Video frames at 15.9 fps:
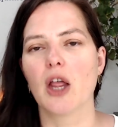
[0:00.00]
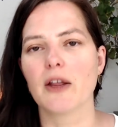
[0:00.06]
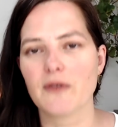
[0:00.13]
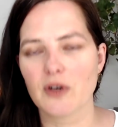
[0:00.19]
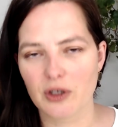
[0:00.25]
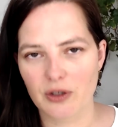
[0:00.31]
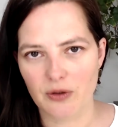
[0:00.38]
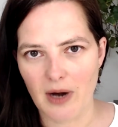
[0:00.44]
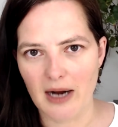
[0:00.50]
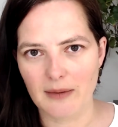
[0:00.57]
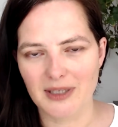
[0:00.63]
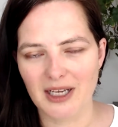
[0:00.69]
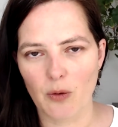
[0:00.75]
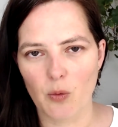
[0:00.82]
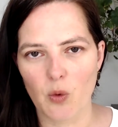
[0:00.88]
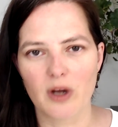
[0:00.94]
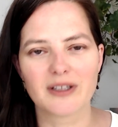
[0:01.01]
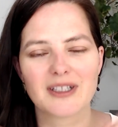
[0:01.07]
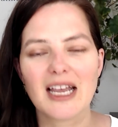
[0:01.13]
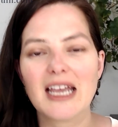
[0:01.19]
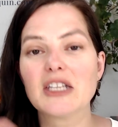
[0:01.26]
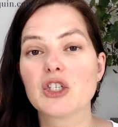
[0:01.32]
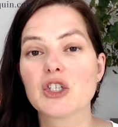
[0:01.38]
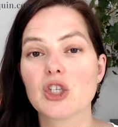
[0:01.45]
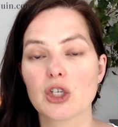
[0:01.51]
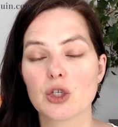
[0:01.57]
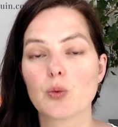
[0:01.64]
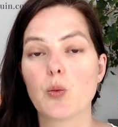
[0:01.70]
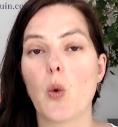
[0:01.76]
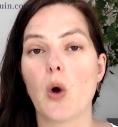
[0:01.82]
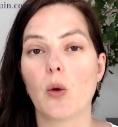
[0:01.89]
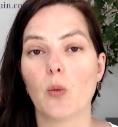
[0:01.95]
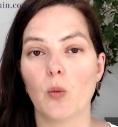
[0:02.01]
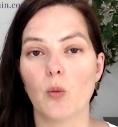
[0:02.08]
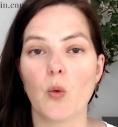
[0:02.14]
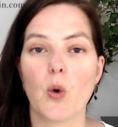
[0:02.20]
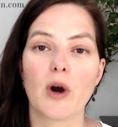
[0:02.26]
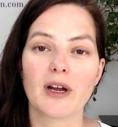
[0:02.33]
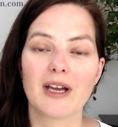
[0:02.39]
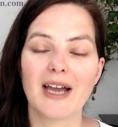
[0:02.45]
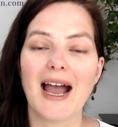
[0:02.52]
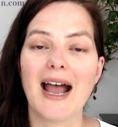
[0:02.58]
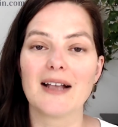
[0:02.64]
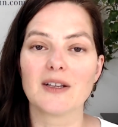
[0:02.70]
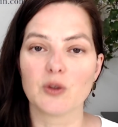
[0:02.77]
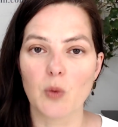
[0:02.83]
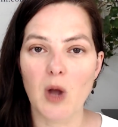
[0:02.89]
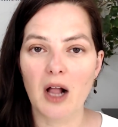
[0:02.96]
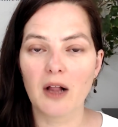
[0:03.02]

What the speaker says: your tribes at once. It just won't work as well.